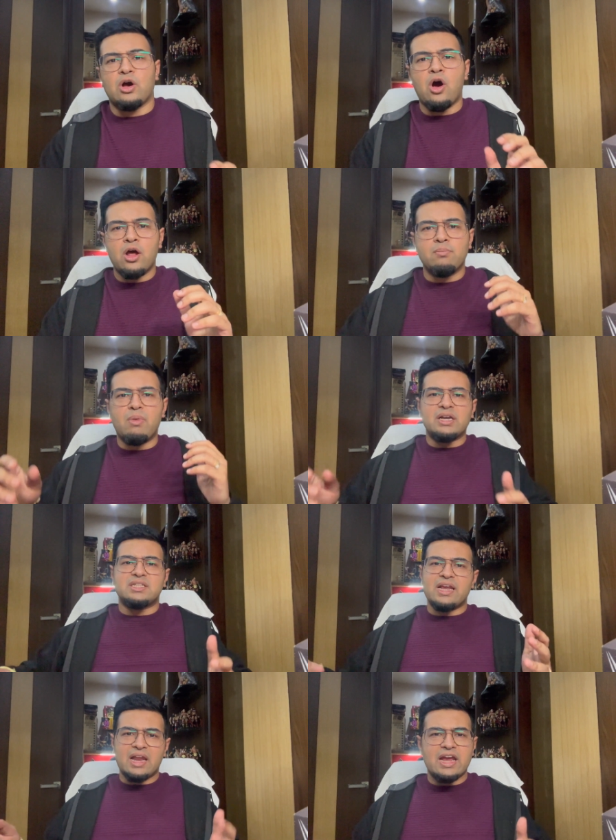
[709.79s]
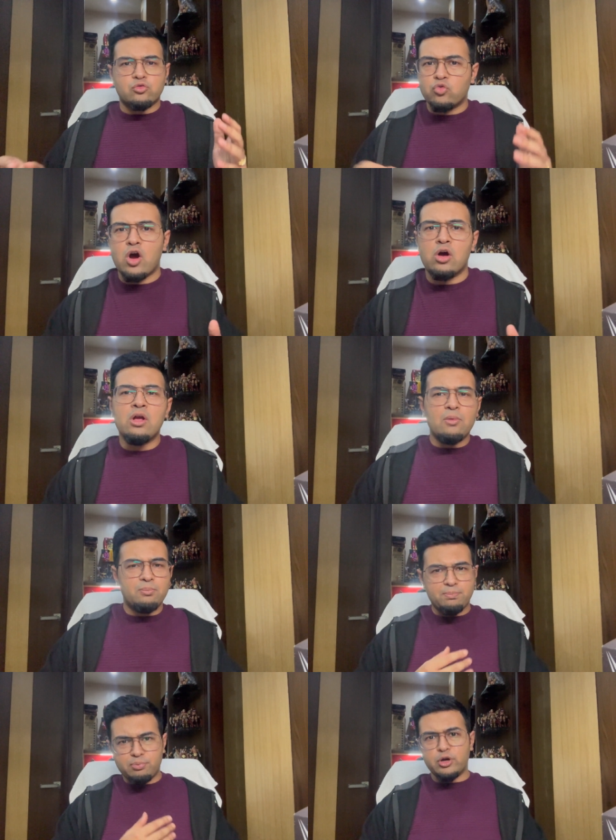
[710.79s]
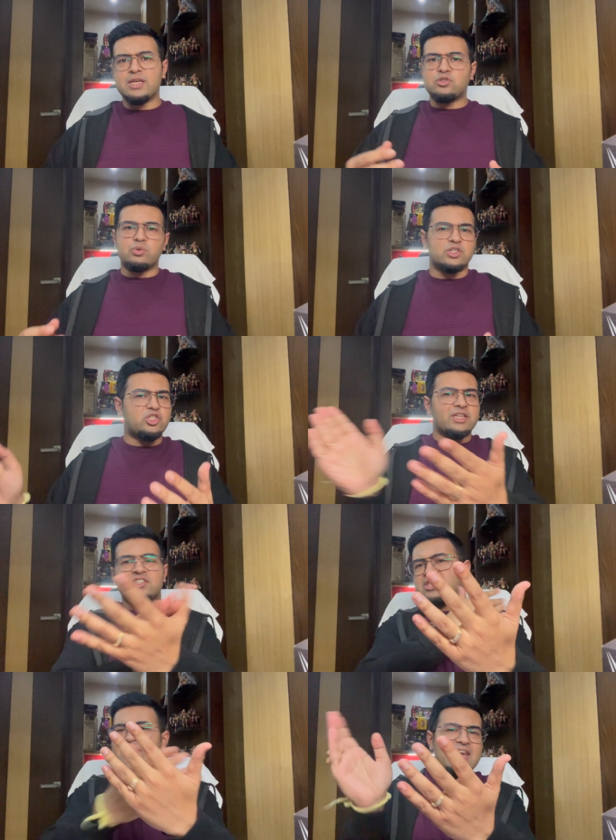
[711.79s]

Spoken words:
on Monday Night Raw, Priest was just